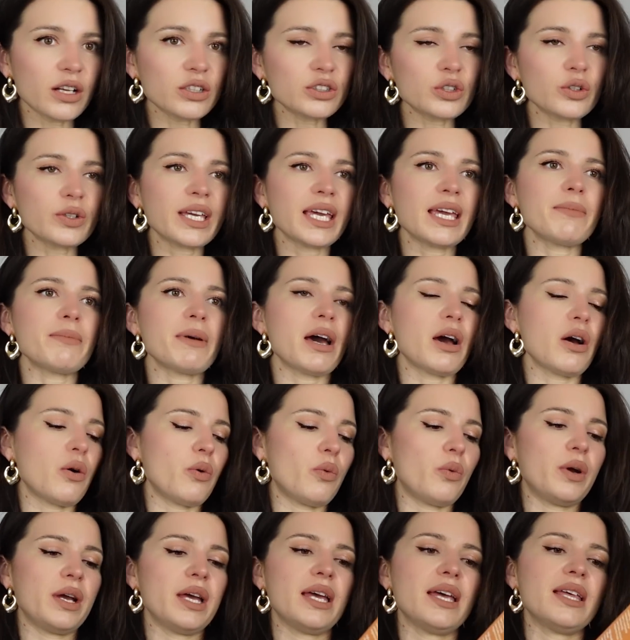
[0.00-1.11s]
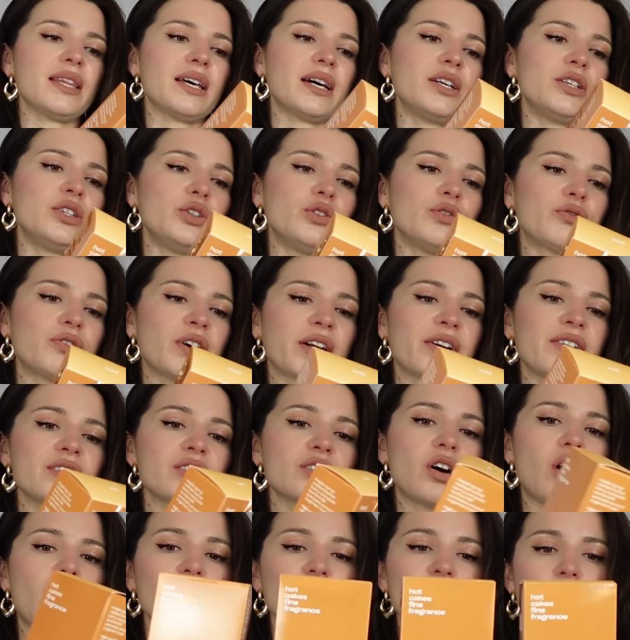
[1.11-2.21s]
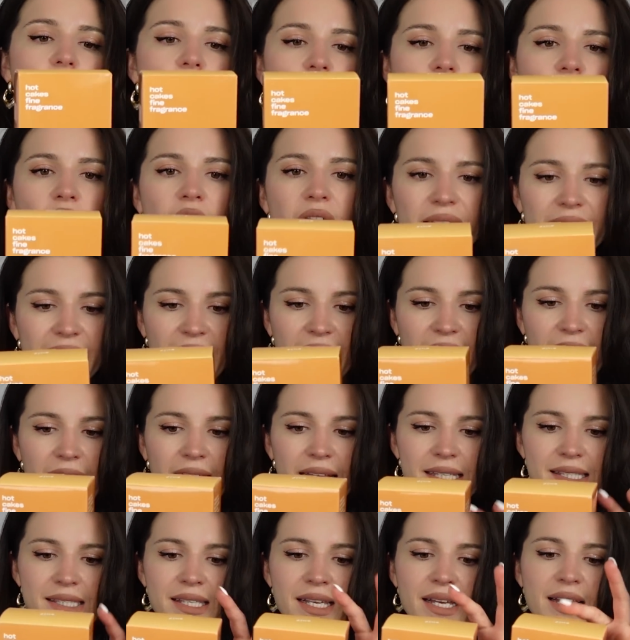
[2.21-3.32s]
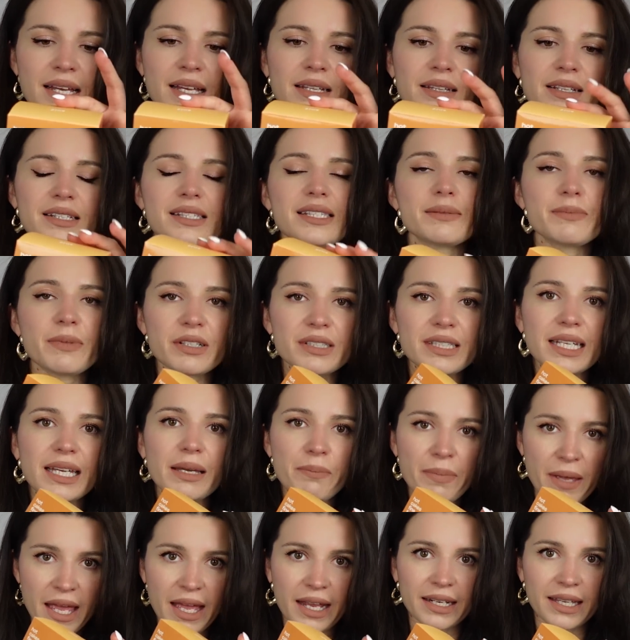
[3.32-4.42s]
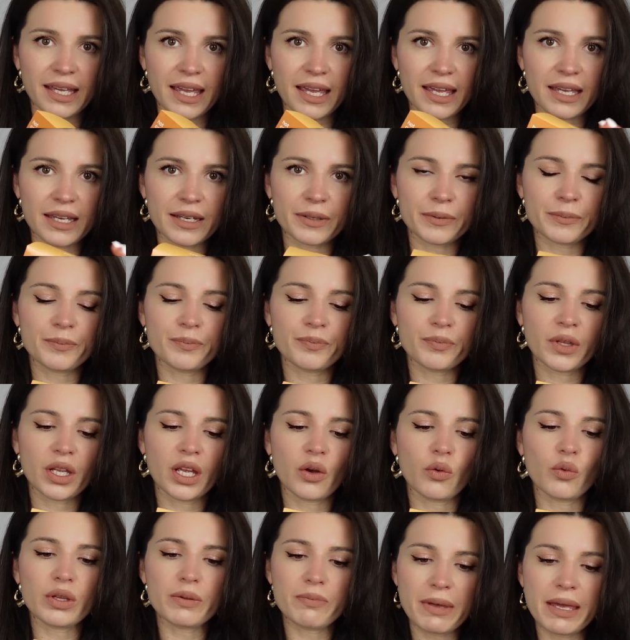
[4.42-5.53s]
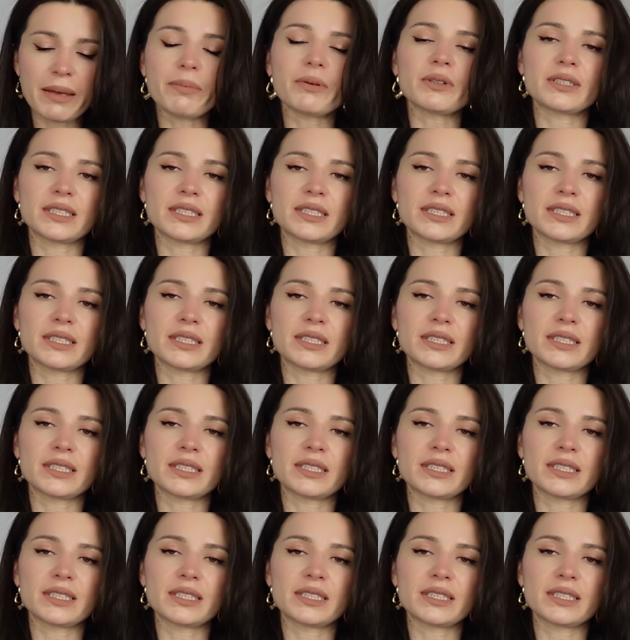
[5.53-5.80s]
also came out with a new fragrance called Hot Cakes. This smells like a pancake with maple